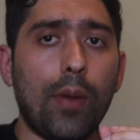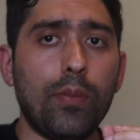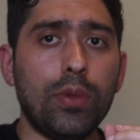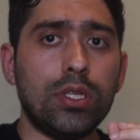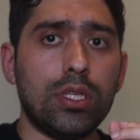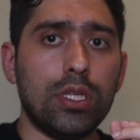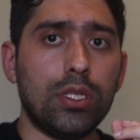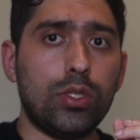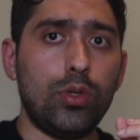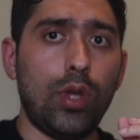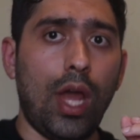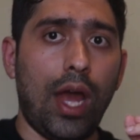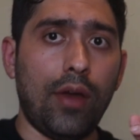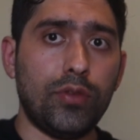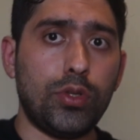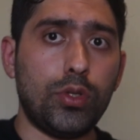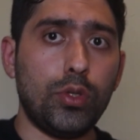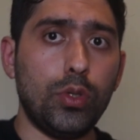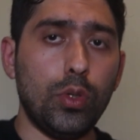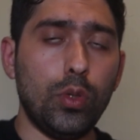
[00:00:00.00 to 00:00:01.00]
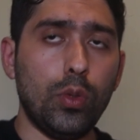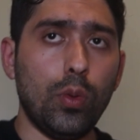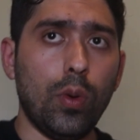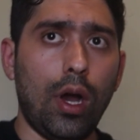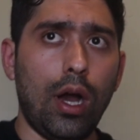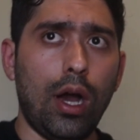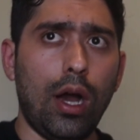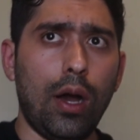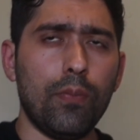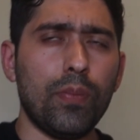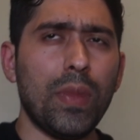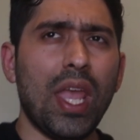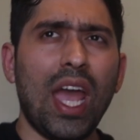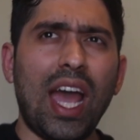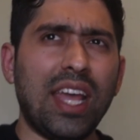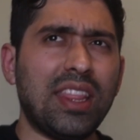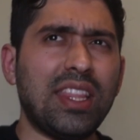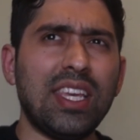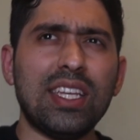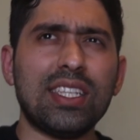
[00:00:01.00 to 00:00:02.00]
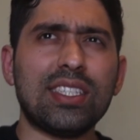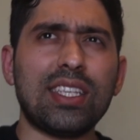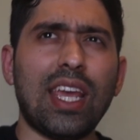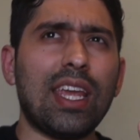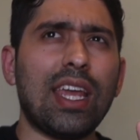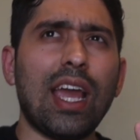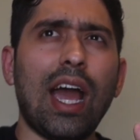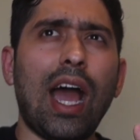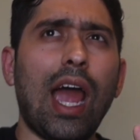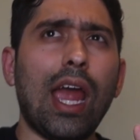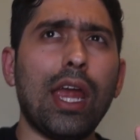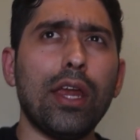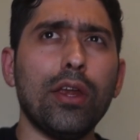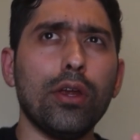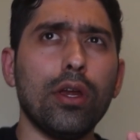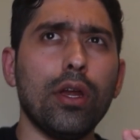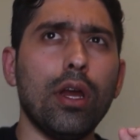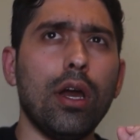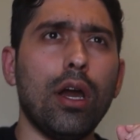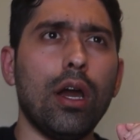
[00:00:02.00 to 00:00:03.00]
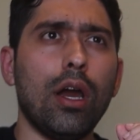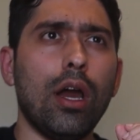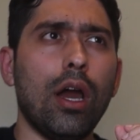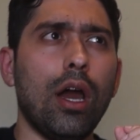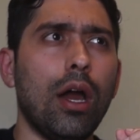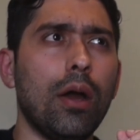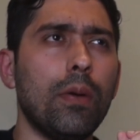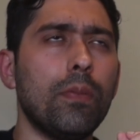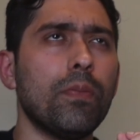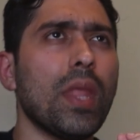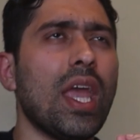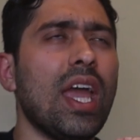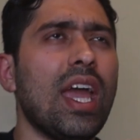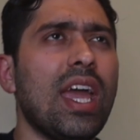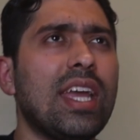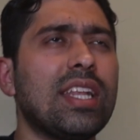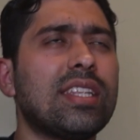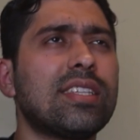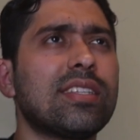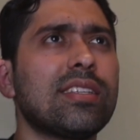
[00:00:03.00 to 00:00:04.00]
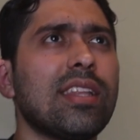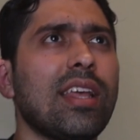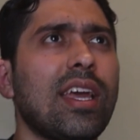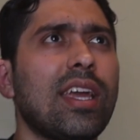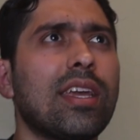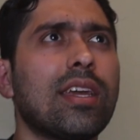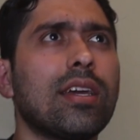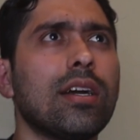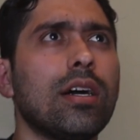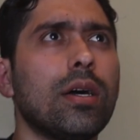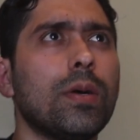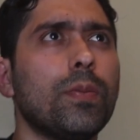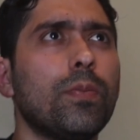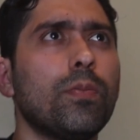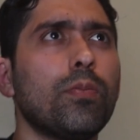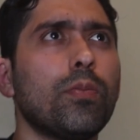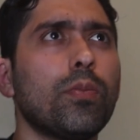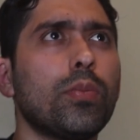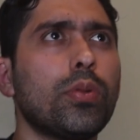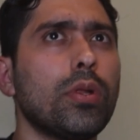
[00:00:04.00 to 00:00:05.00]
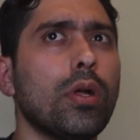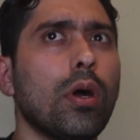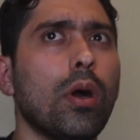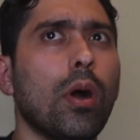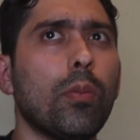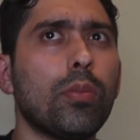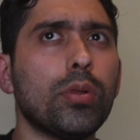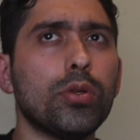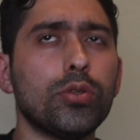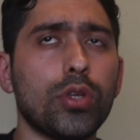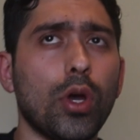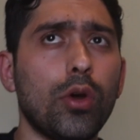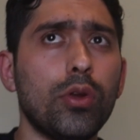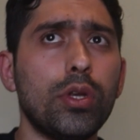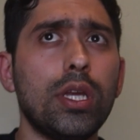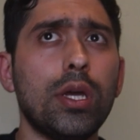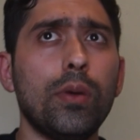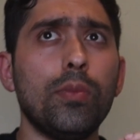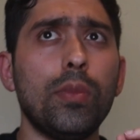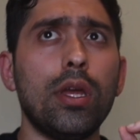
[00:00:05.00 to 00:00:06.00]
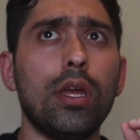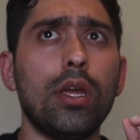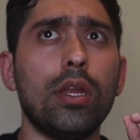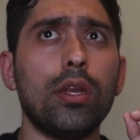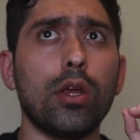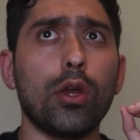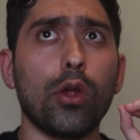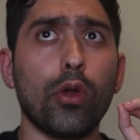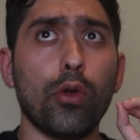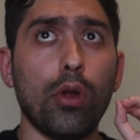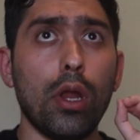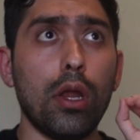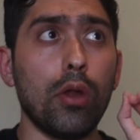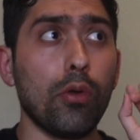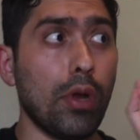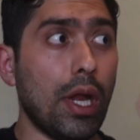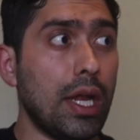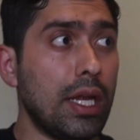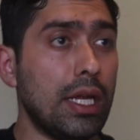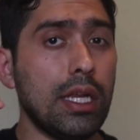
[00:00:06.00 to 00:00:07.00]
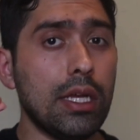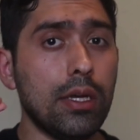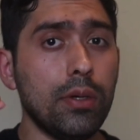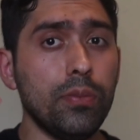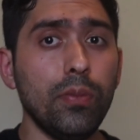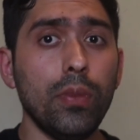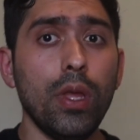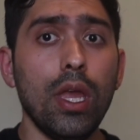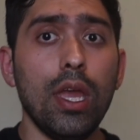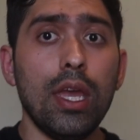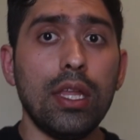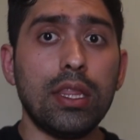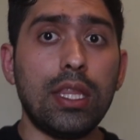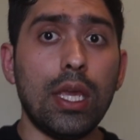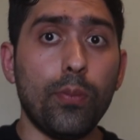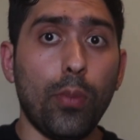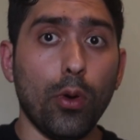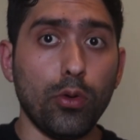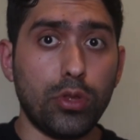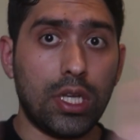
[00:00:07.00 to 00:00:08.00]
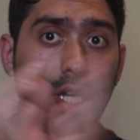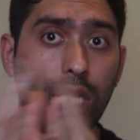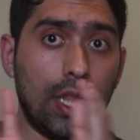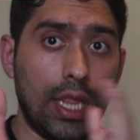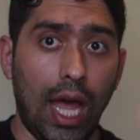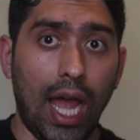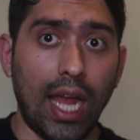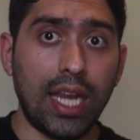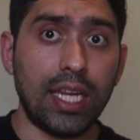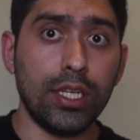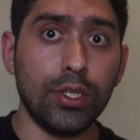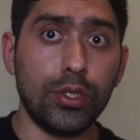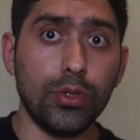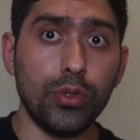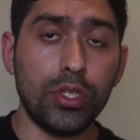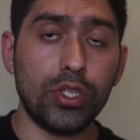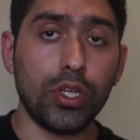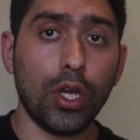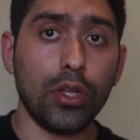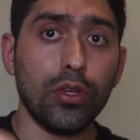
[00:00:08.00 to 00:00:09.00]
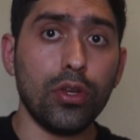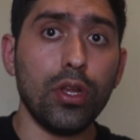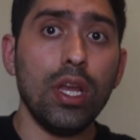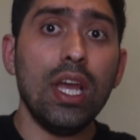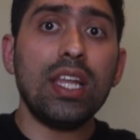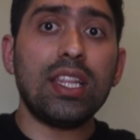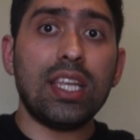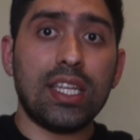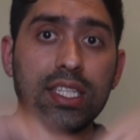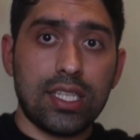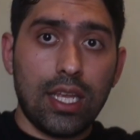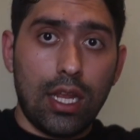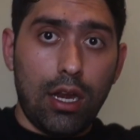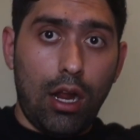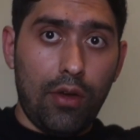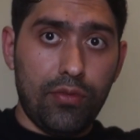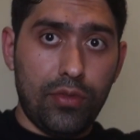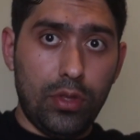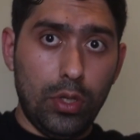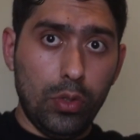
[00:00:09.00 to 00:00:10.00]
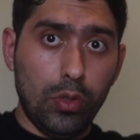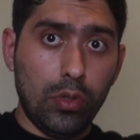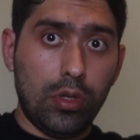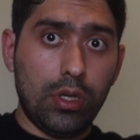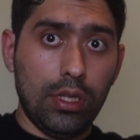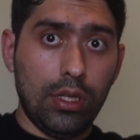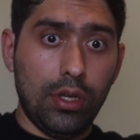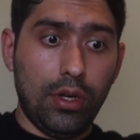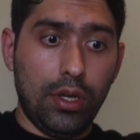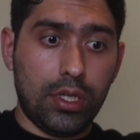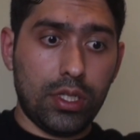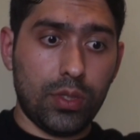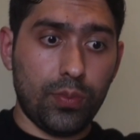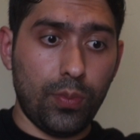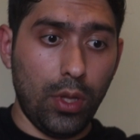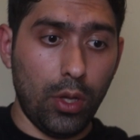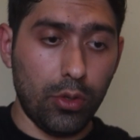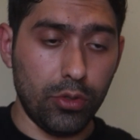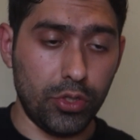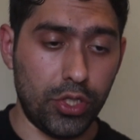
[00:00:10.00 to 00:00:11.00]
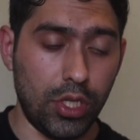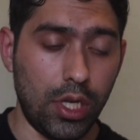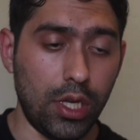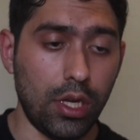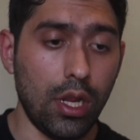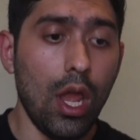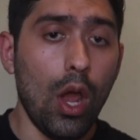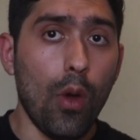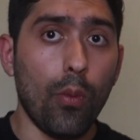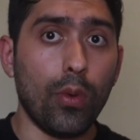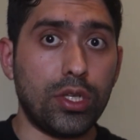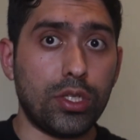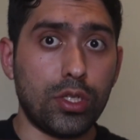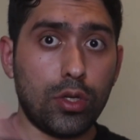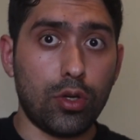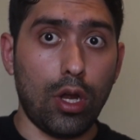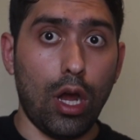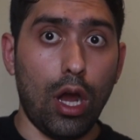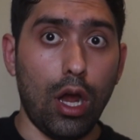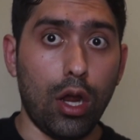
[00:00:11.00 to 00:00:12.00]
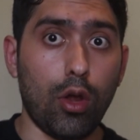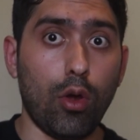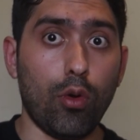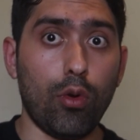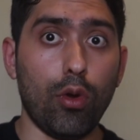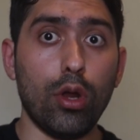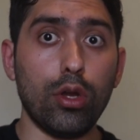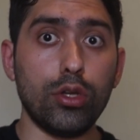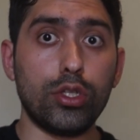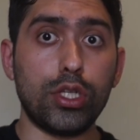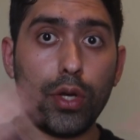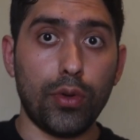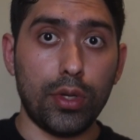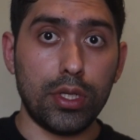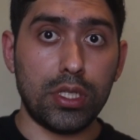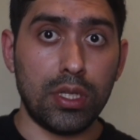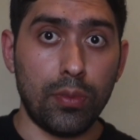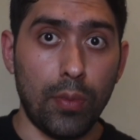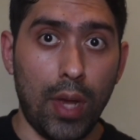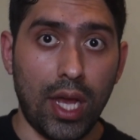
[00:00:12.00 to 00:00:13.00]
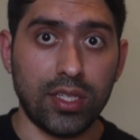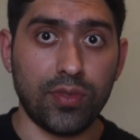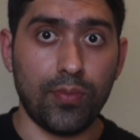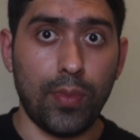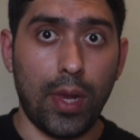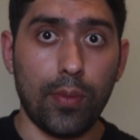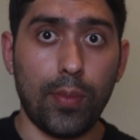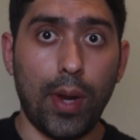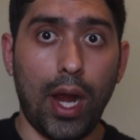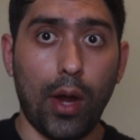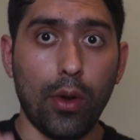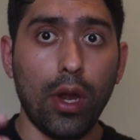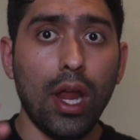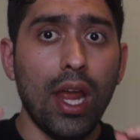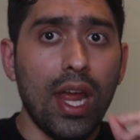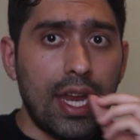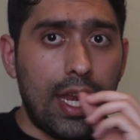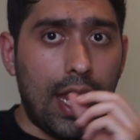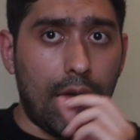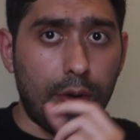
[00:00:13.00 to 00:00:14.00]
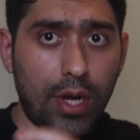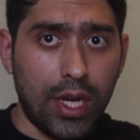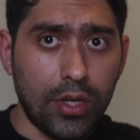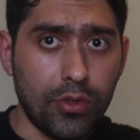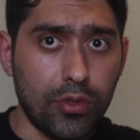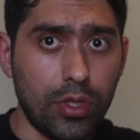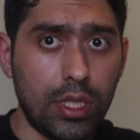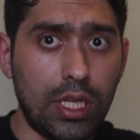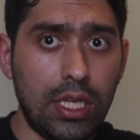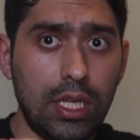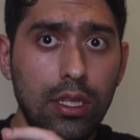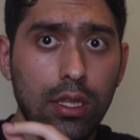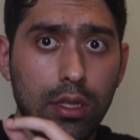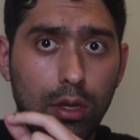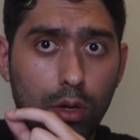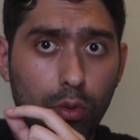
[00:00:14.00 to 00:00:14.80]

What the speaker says: happens is you have two, I think it's like iron, it's like plutonium and uranium. They both collide into each other that set off the nuclear explosion, which generates a massive amount of power. Now, naturally,